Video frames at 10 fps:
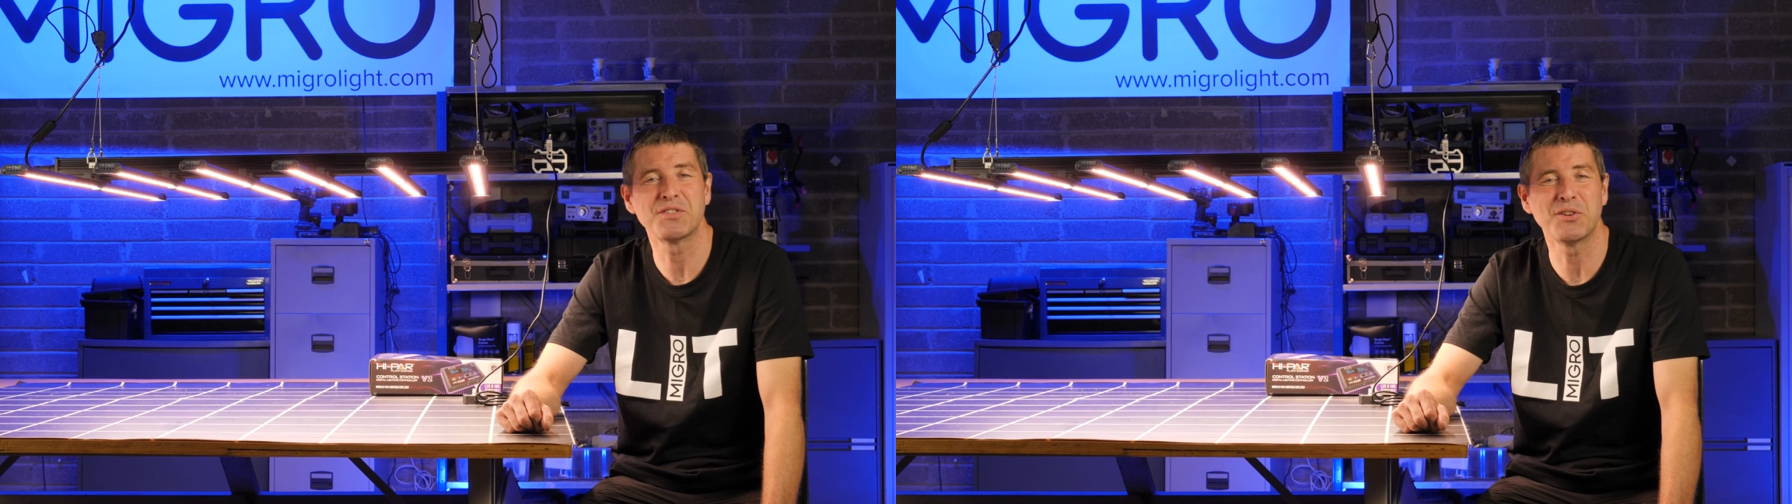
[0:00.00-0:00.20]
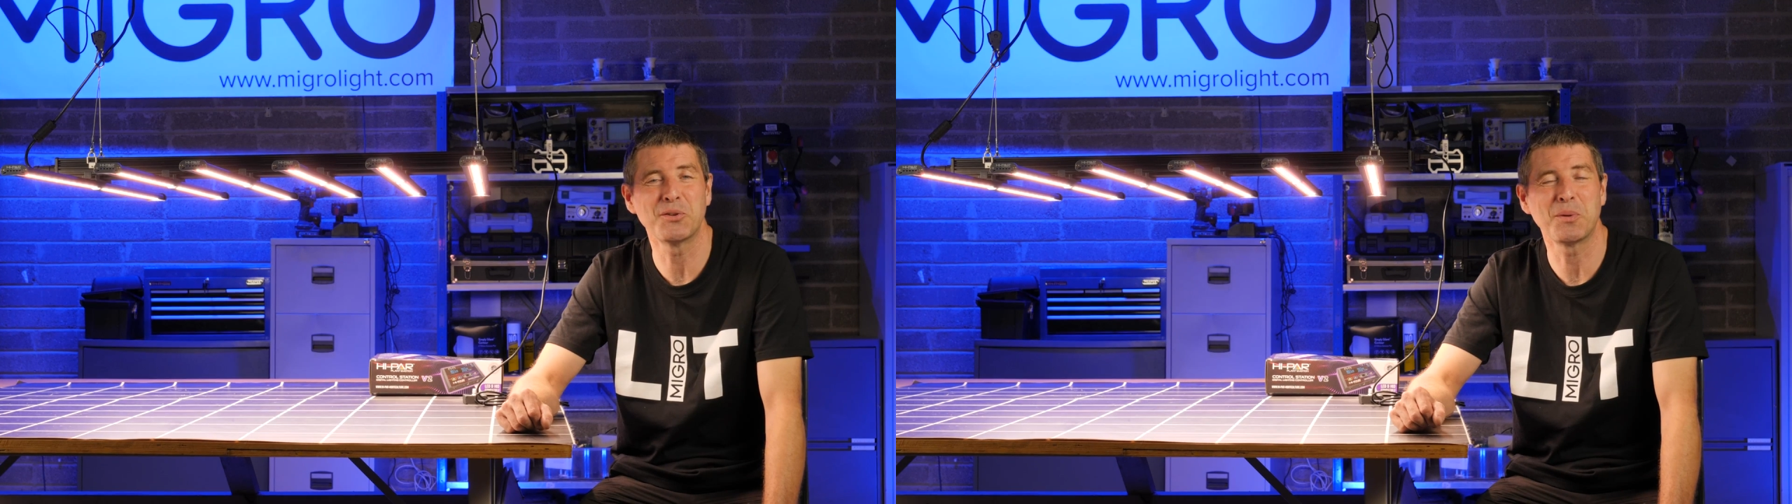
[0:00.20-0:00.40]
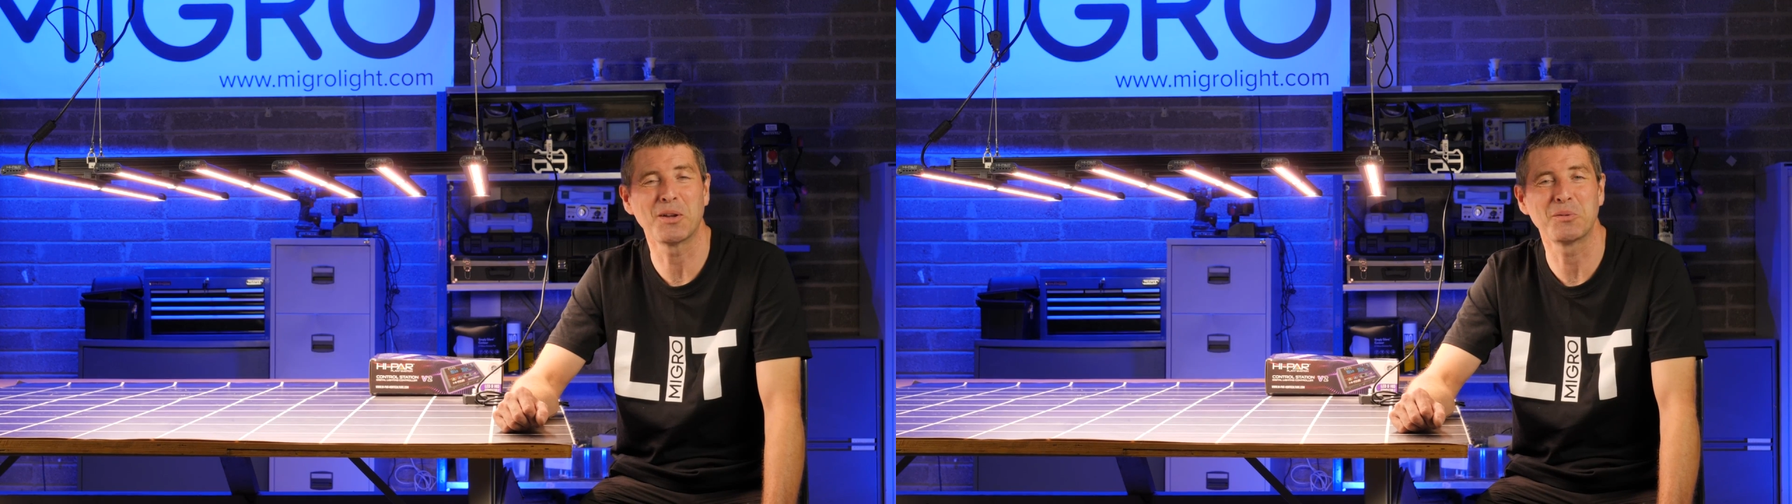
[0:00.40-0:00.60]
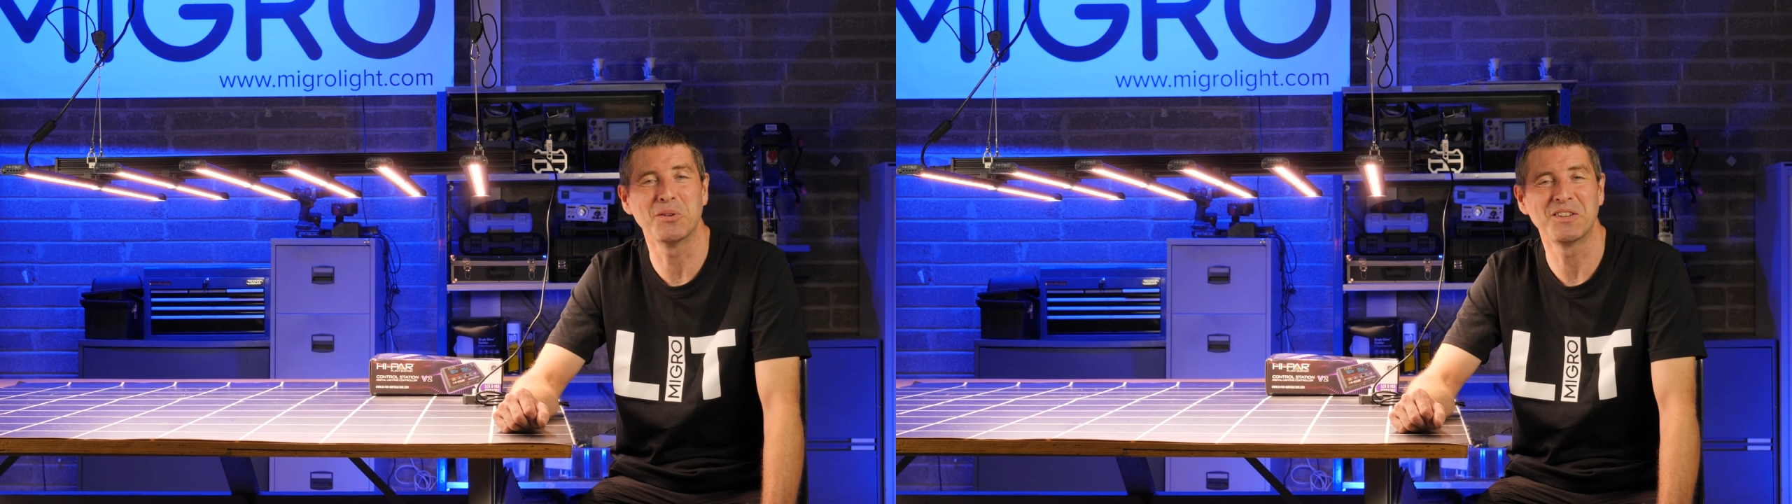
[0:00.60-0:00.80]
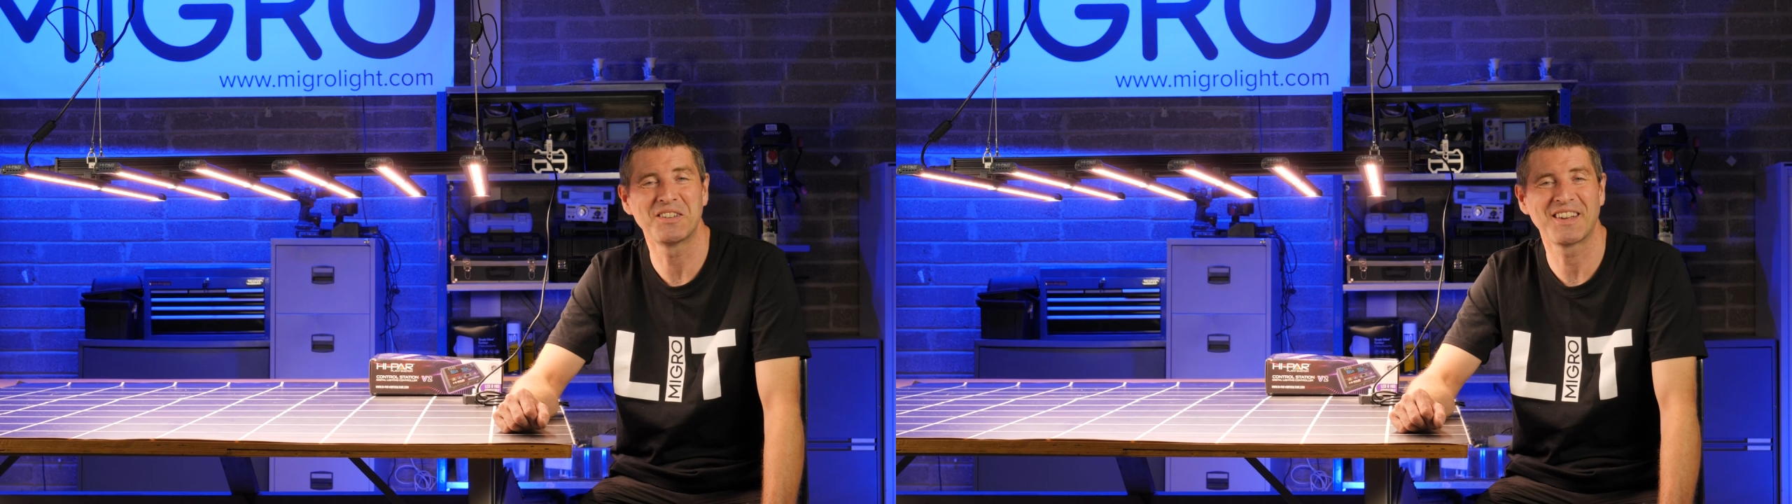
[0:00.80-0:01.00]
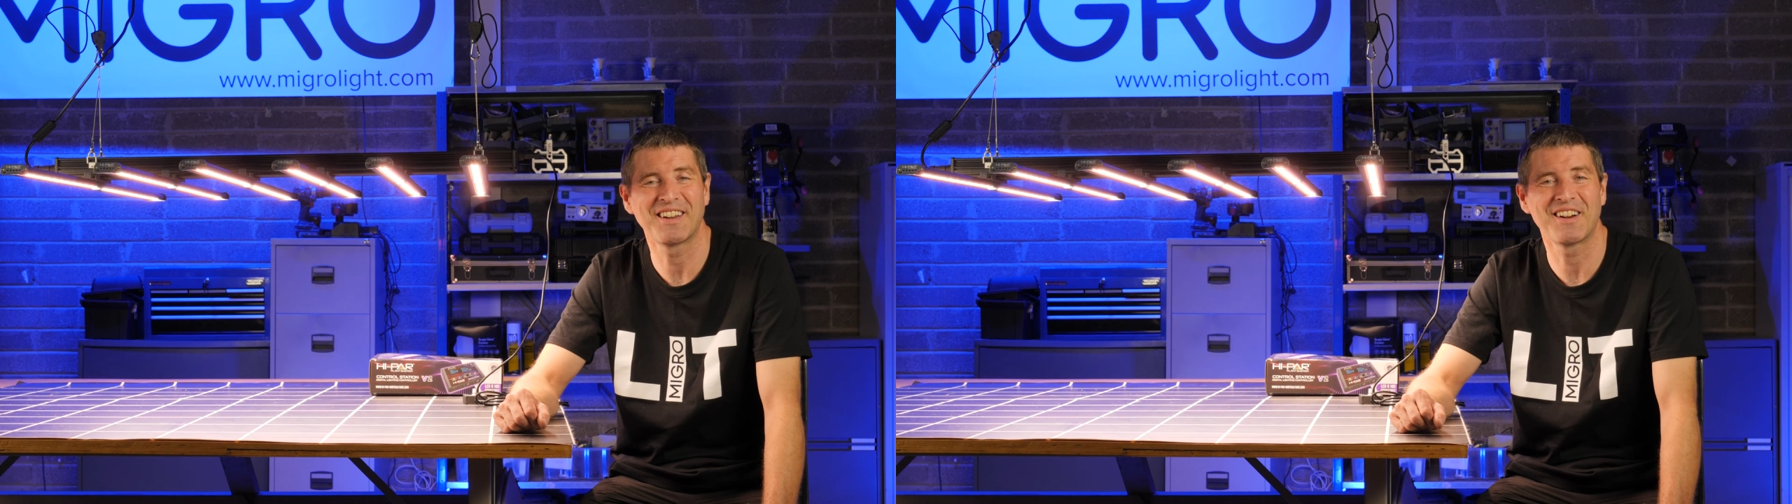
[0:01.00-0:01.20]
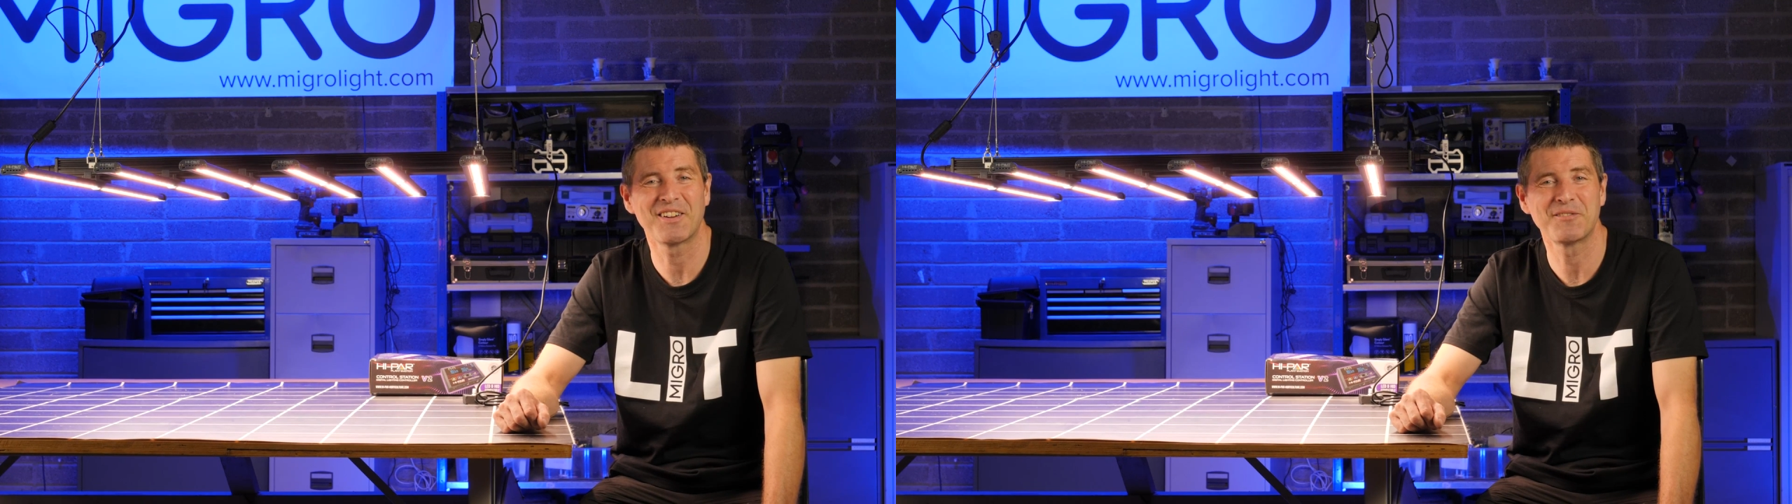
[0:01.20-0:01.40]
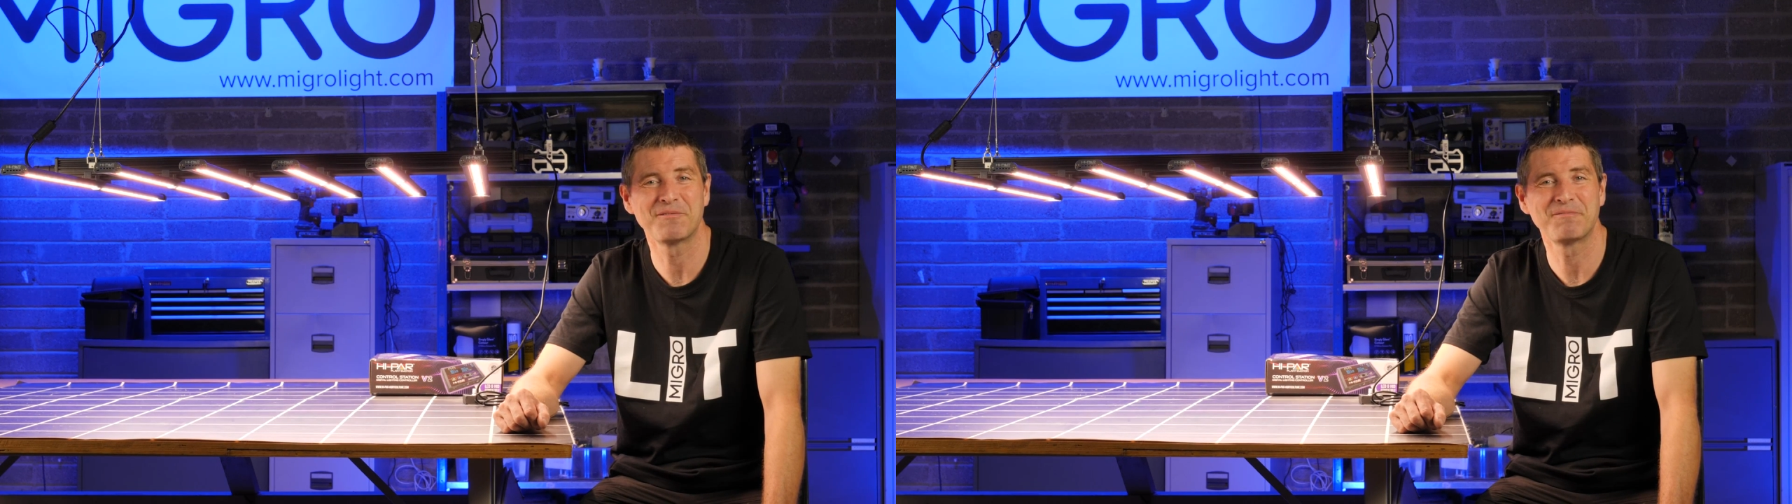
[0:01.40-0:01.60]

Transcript: soon as possible. Take care.